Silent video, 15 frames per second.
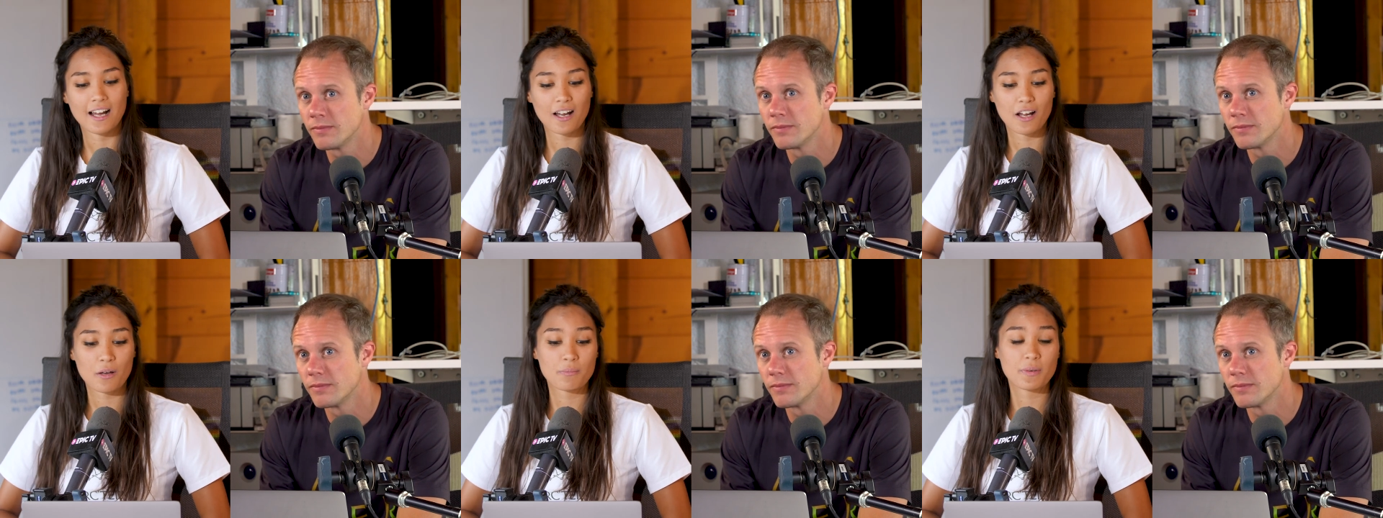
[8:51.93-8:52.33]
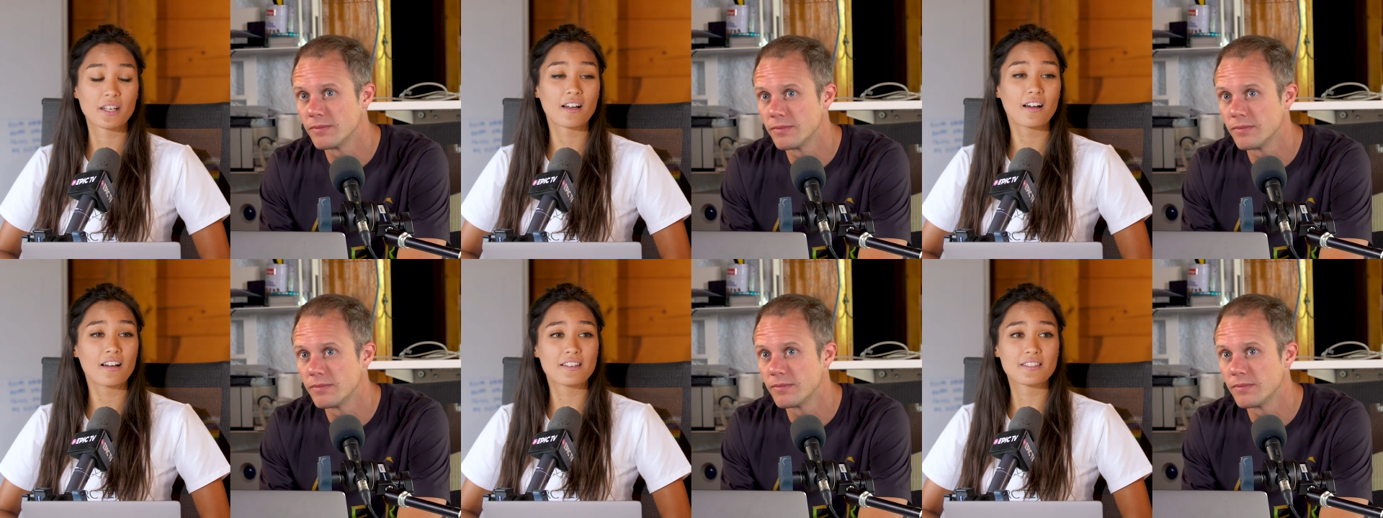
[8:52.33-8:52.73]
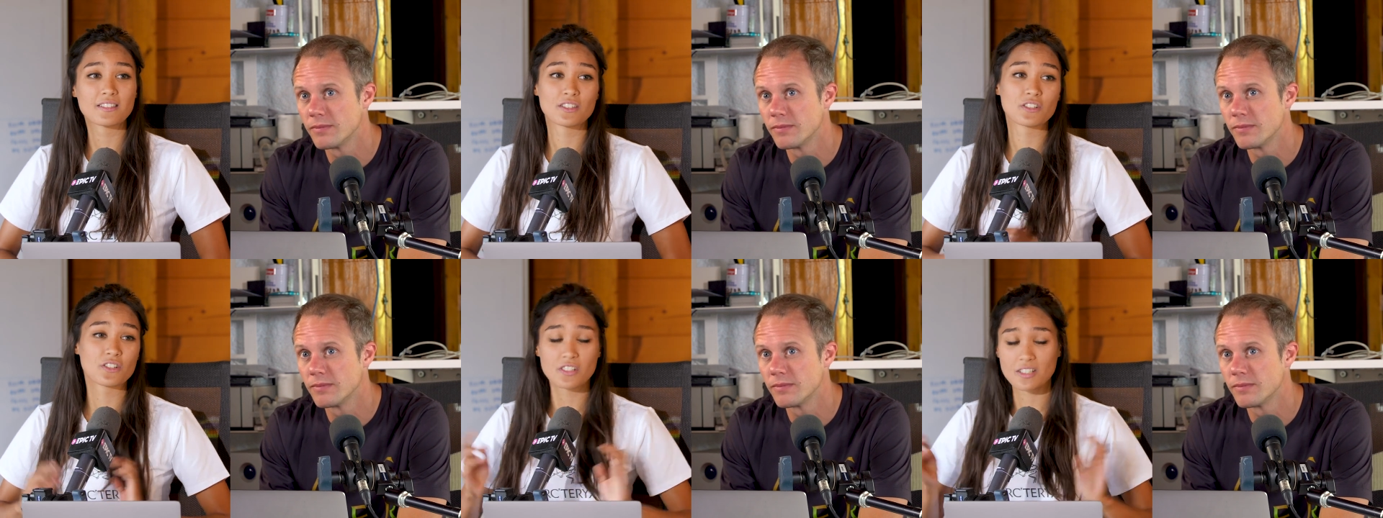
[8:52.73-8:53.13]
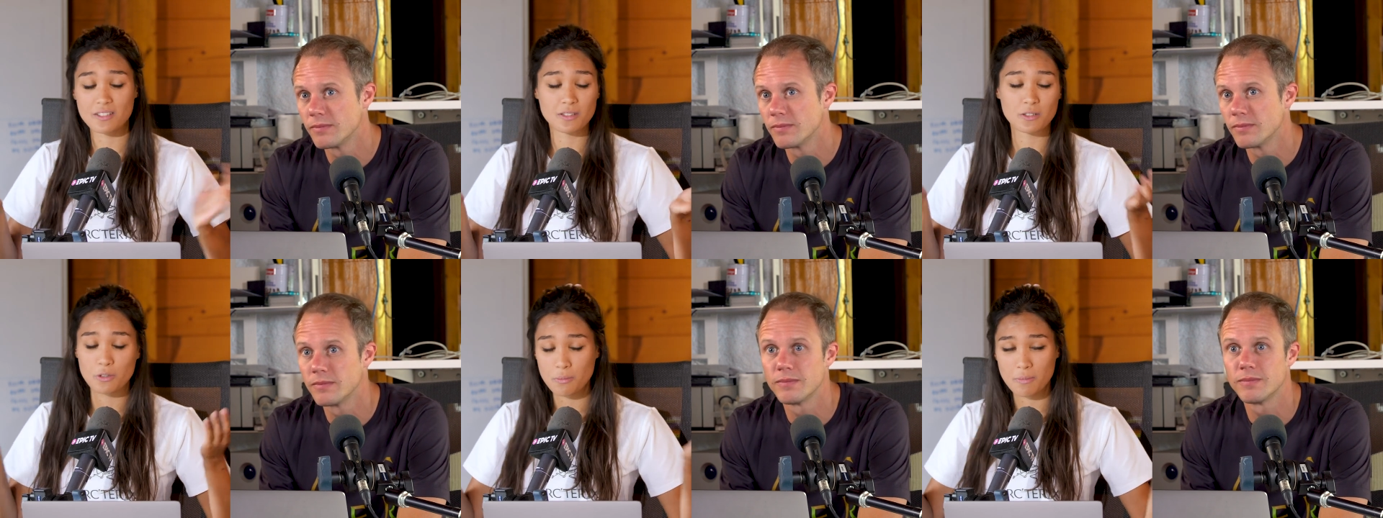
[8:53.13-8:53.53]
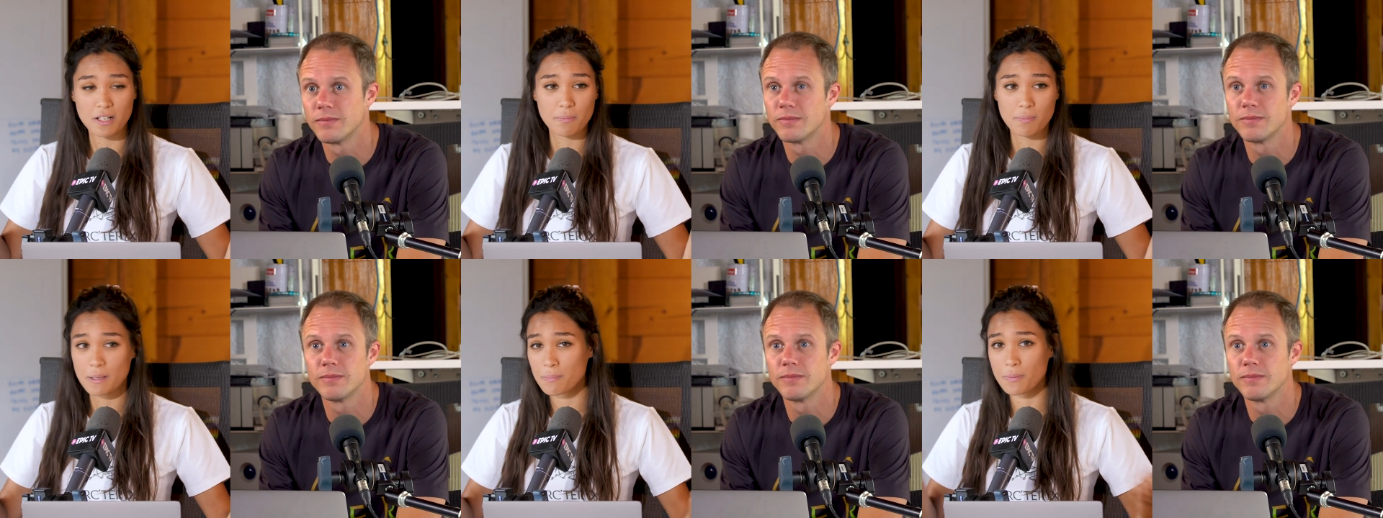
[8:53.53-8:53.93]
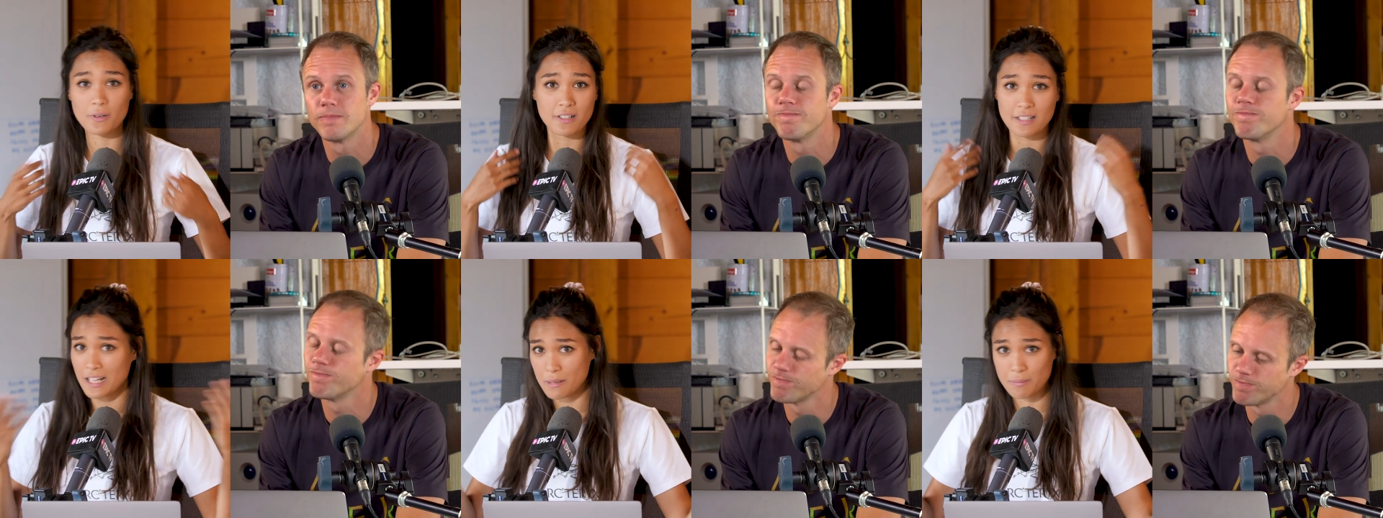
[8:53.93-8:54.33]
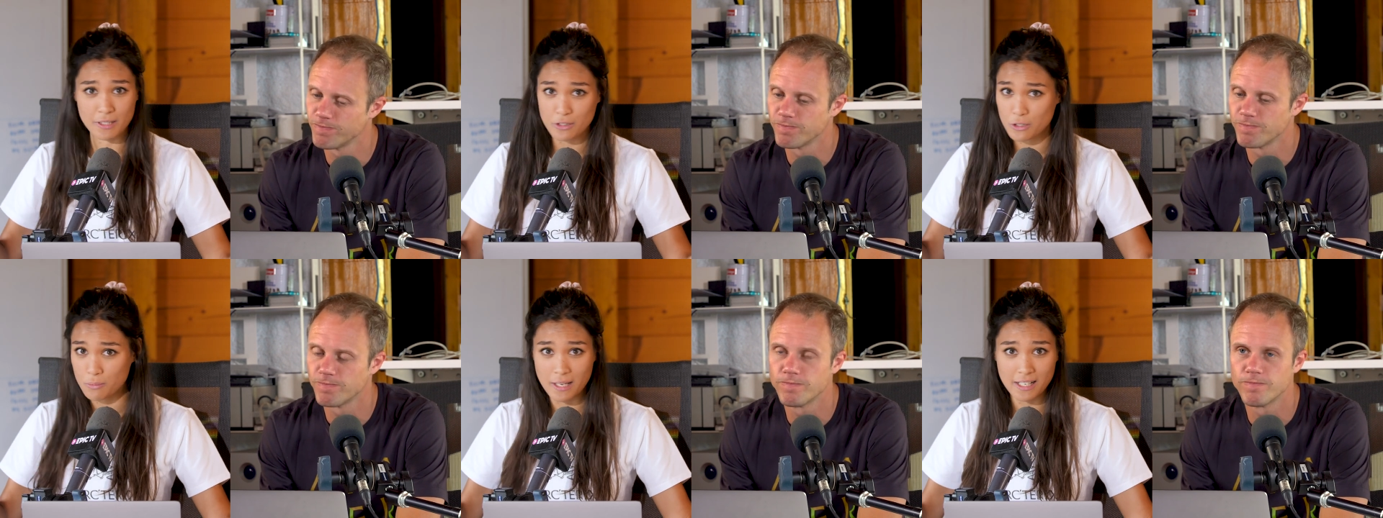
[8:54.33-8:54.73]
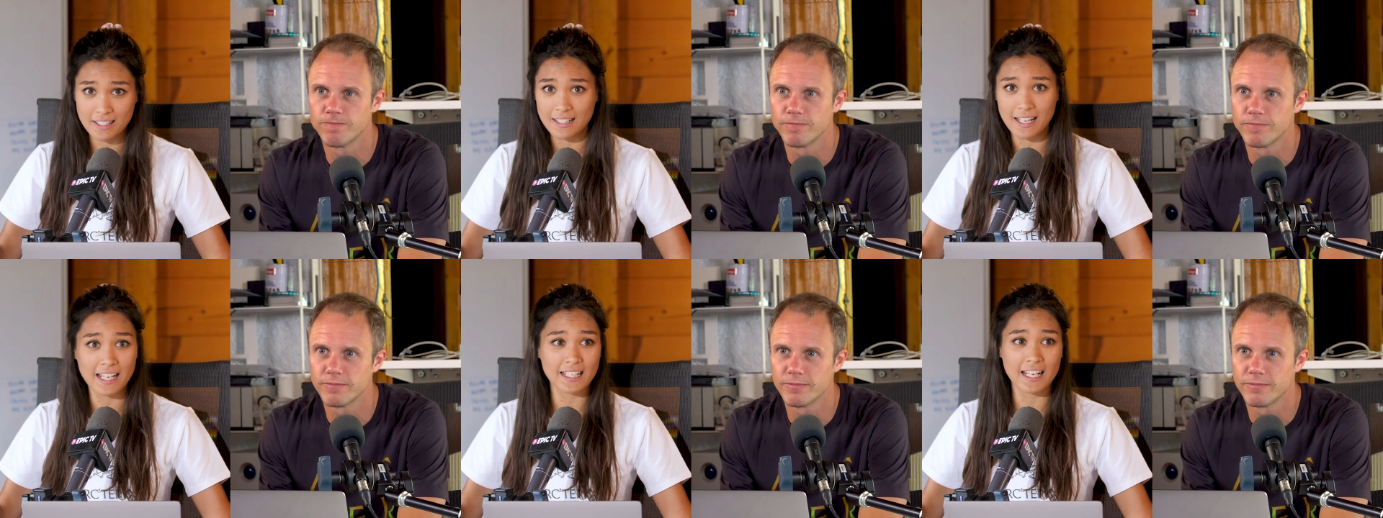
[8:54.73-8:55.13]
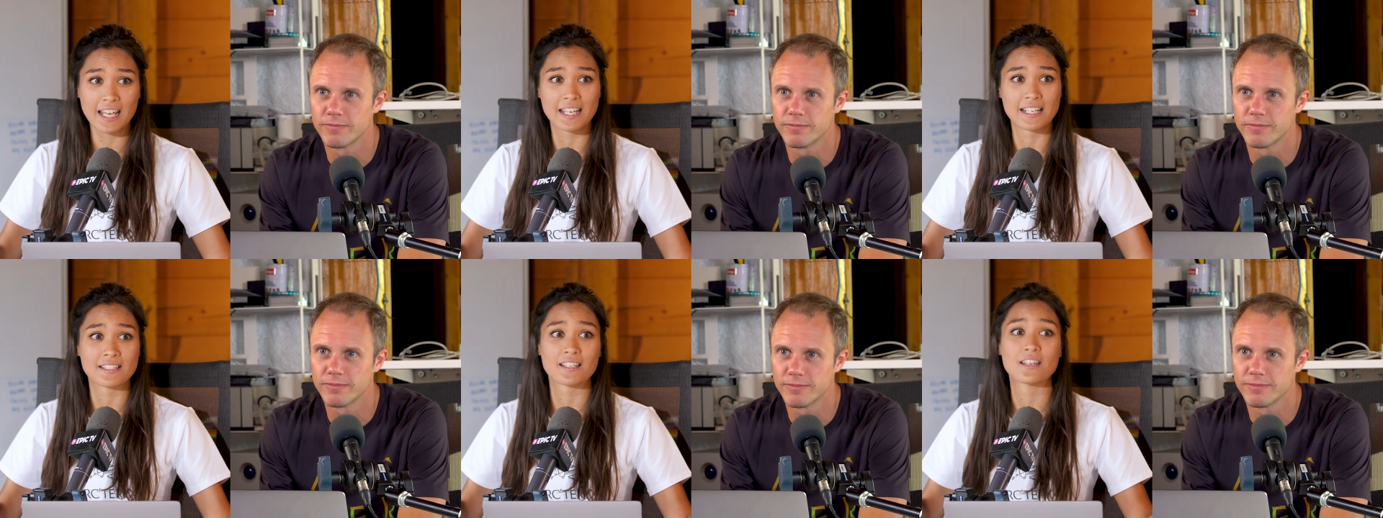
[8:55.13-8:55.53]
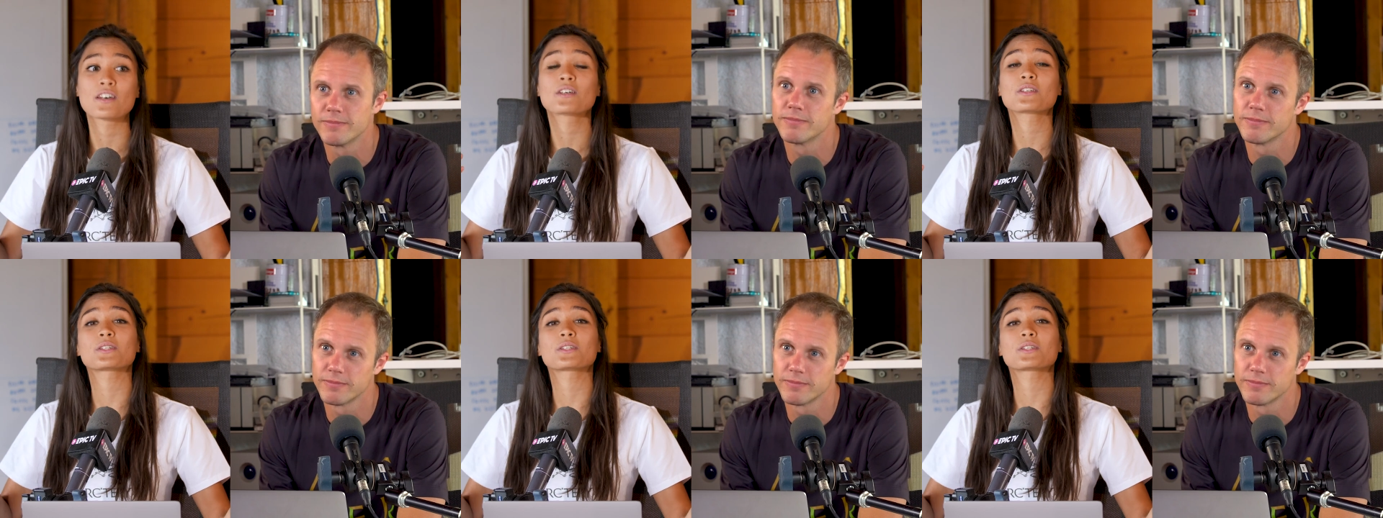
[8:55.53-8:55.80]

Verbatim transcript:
Speaker 1: uh, because there's just too many people climbing too many 9As.